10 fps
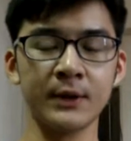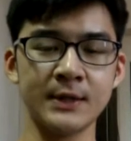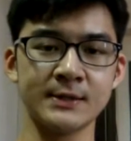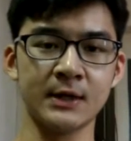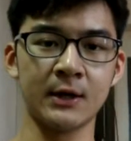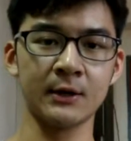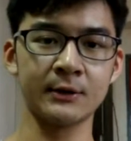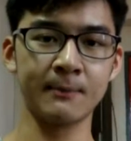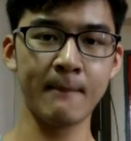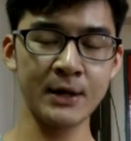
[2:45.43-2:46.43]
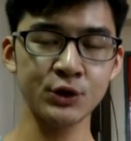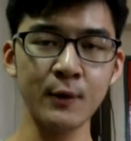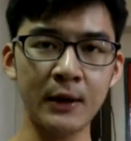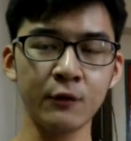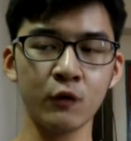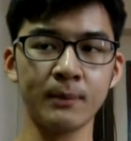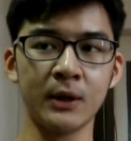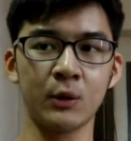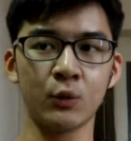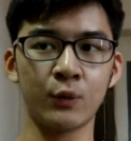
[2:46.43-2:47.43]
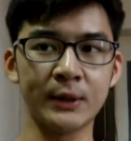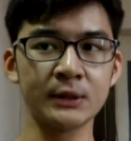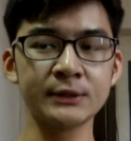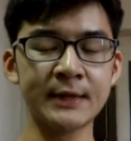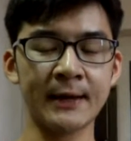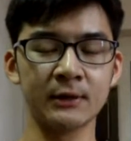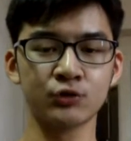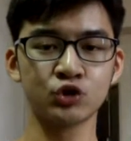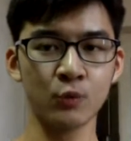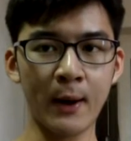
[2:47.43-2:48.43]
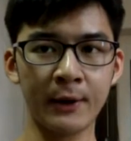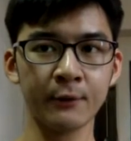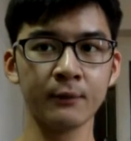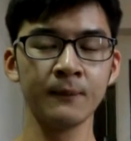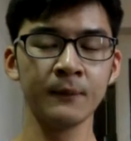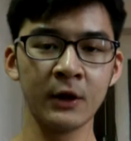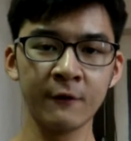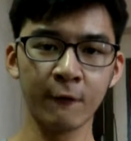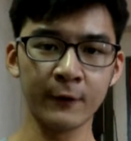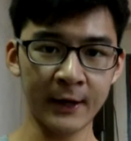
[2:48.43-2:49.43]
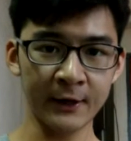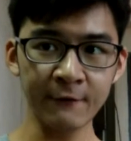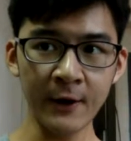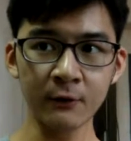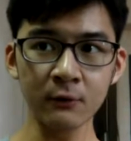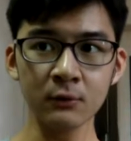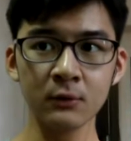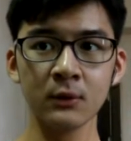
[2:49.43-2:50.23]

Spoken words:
is the measure value will be greater than the true value. If for negative error,